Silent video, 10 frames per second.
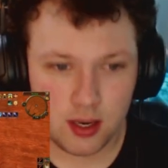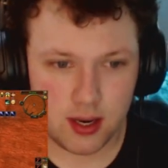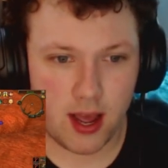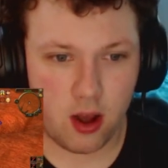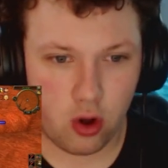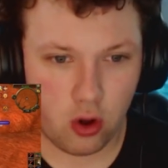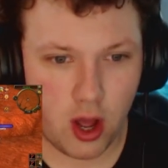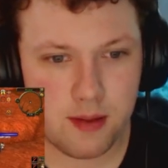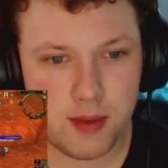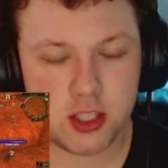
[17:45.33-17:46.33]
Now, a
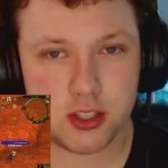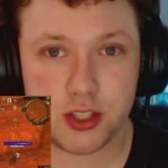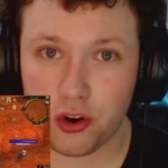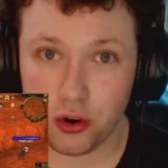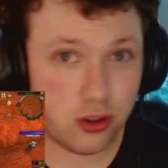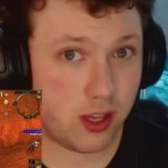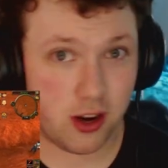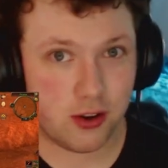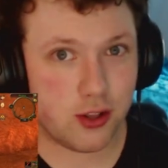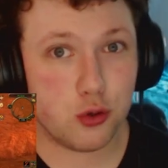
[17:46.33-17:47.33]
lot of mages
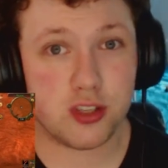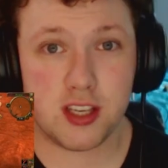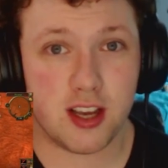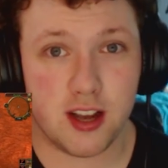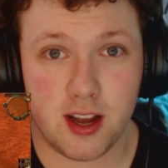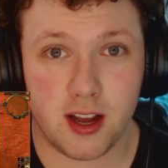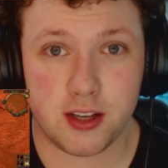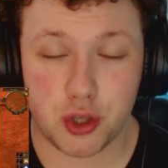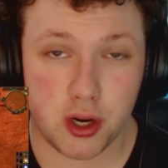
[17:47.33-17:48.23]
currently aren't using uh,